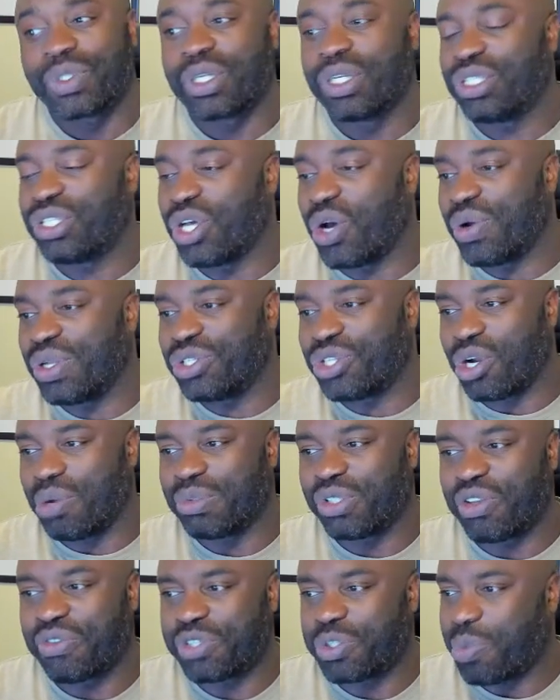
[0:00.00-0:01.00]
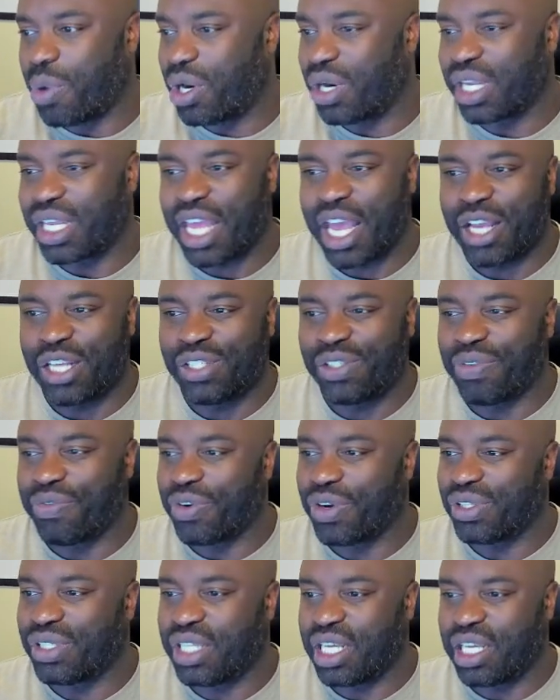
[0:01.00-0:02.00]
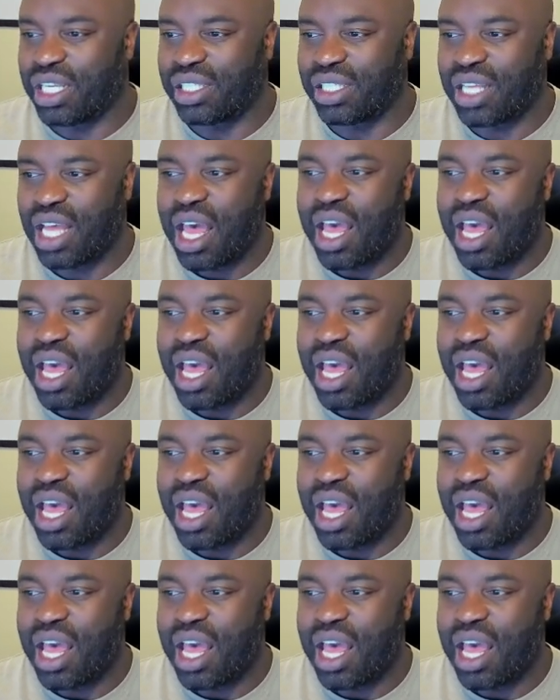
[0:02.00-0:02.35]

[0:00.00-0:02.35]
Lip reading: So in terms of Smart Engage versus